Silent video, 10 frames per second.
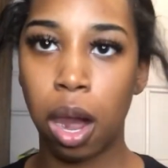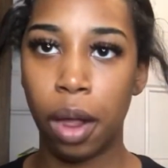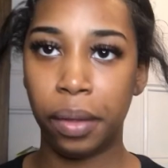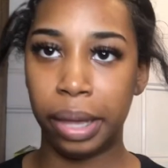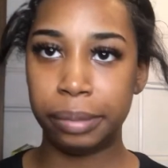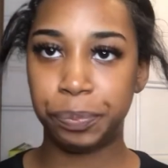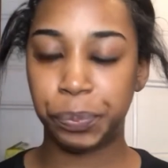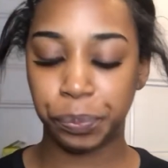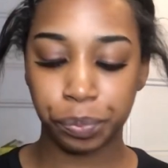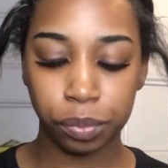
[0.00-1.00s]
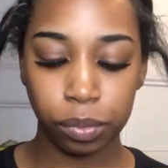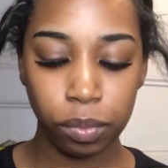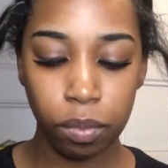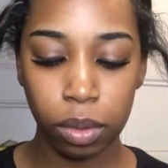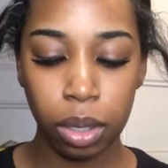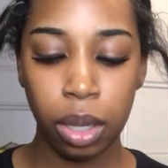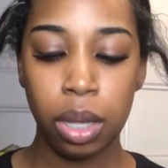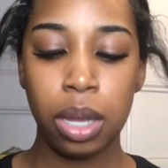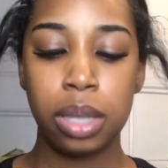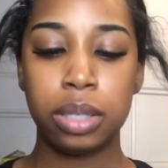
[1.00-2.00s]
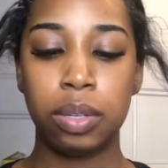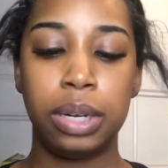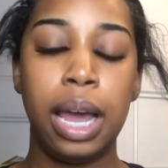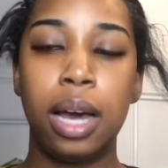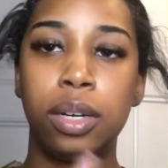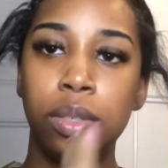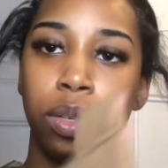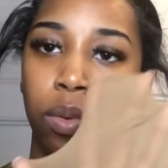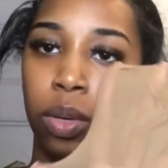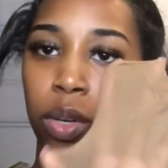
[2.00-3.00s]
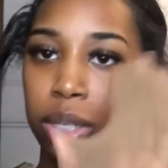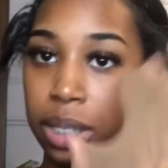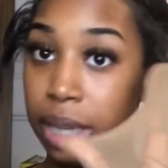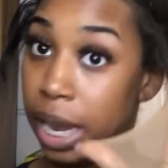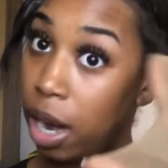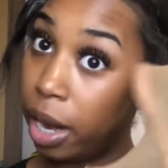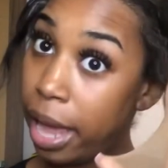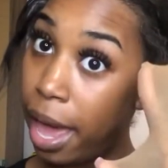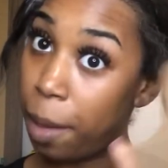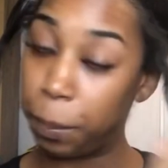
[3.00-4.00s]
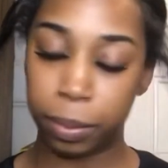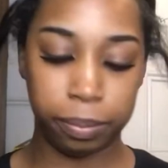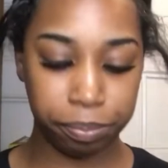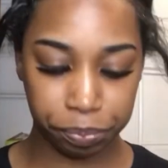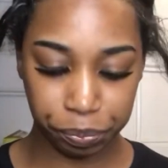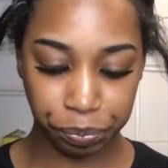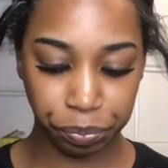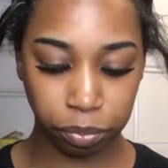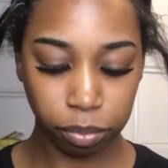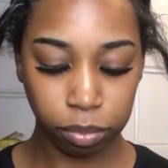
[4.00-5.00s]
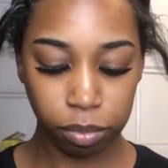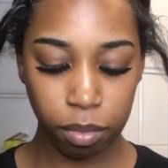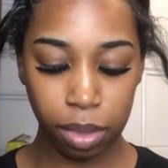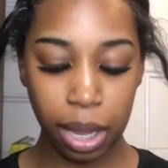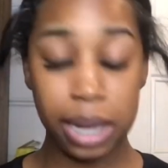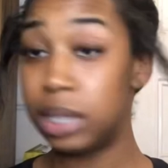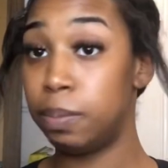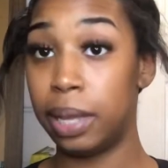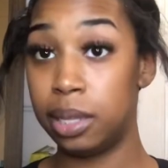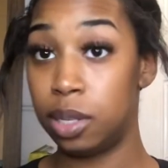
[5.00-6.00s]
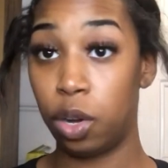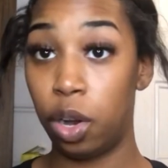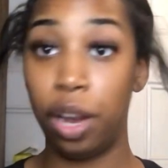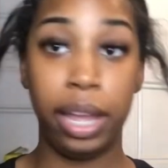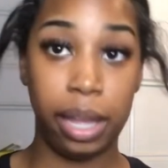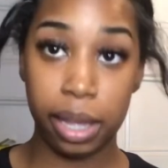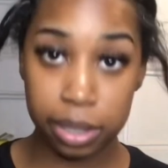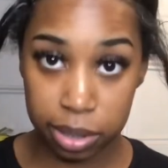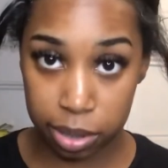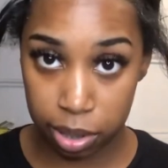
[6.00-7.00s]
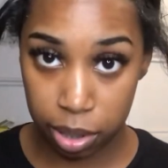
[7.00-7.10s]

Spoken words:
Okay. So now we're going to take our cap and just place it on our heads.